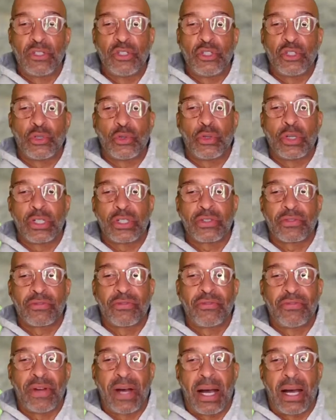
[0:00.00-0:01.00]
George
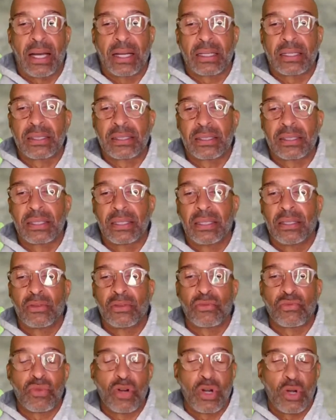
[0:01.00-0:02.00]
Fox
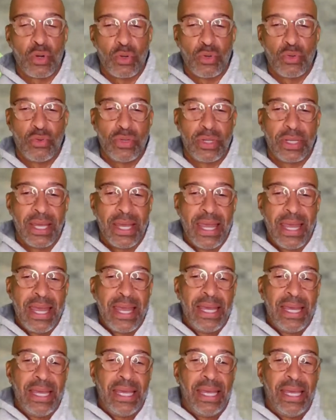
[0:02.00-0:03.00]
Road.
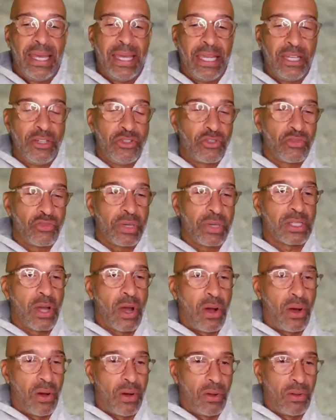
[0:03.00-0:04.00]
Hendricks
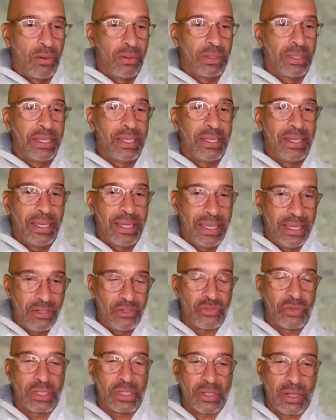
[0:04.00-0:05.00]
Hall,
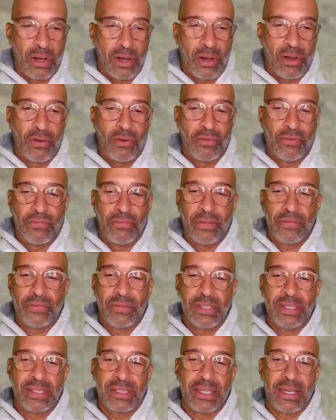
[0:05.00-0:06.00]

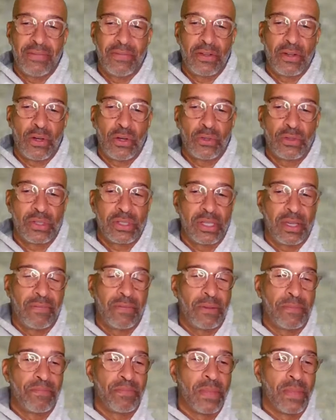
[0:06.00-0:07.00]

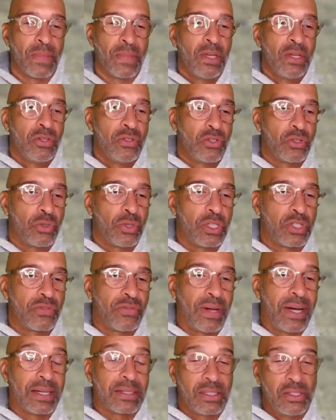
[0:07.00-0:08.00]
5707 George
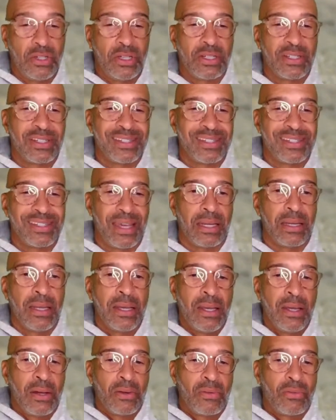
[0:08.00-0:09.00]
Fox. And you're going to see that
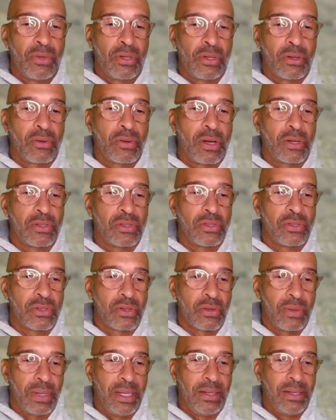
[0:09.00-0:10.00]
run across your
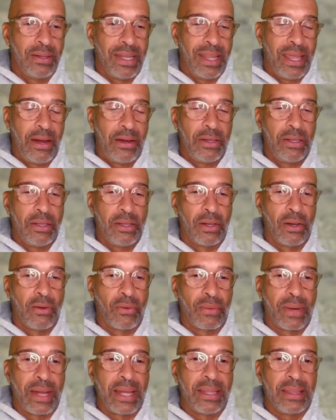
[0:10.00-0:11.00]
screen. There you go,
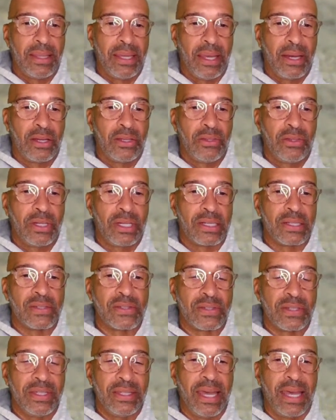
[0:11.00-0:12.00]
right there. You're going to
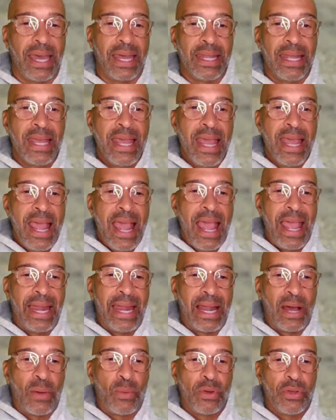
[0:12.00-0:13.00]
see that. And
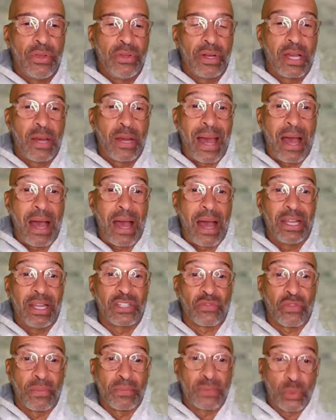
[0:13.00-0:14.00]
I want you to come out. It's
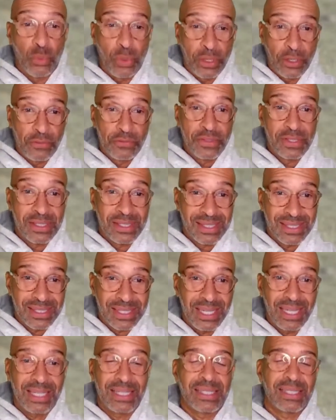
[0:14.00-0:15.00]
from 12 to
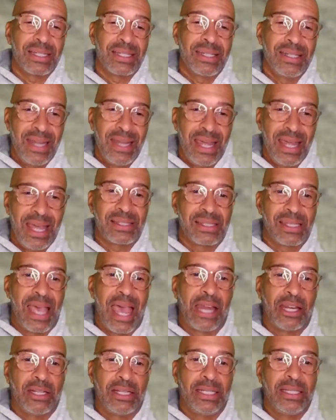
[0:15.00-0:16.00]
6 next
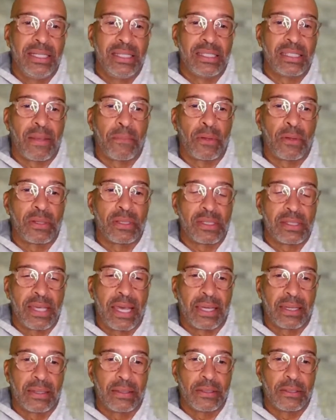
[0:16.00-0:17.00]
Saturday, December the
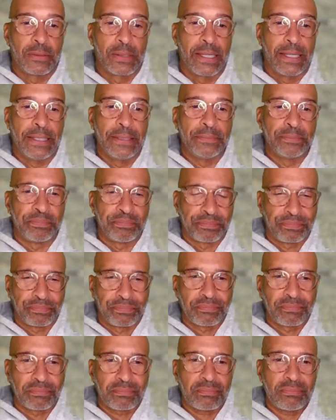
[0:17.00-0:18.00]
2nd. Okay.
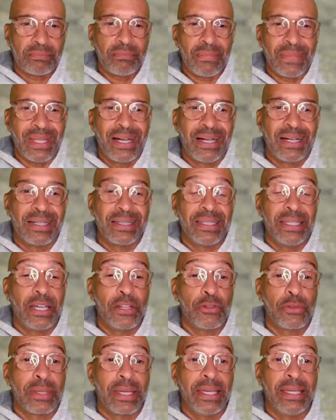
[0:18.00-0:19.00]
The
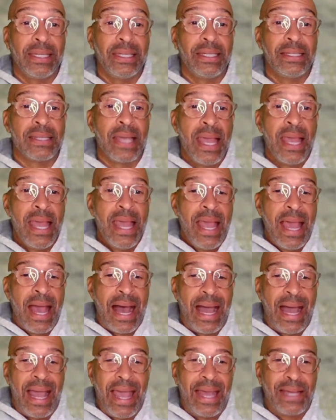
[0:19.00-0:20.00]
other thing is,
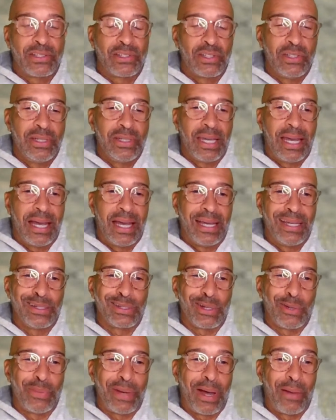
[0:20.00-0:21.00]
I asked you guys
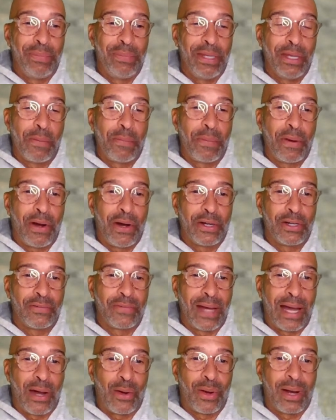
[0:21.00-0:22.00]
about being a part of
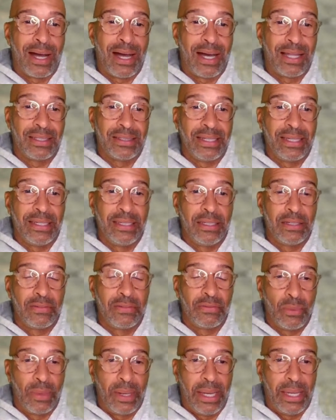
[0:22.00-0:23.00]
our holiday
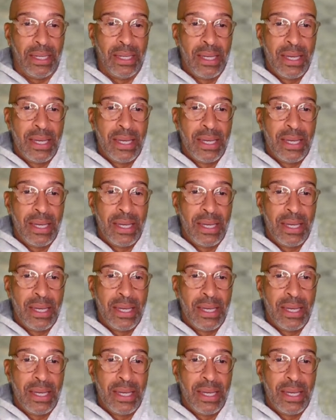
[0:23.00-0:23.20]
giveaway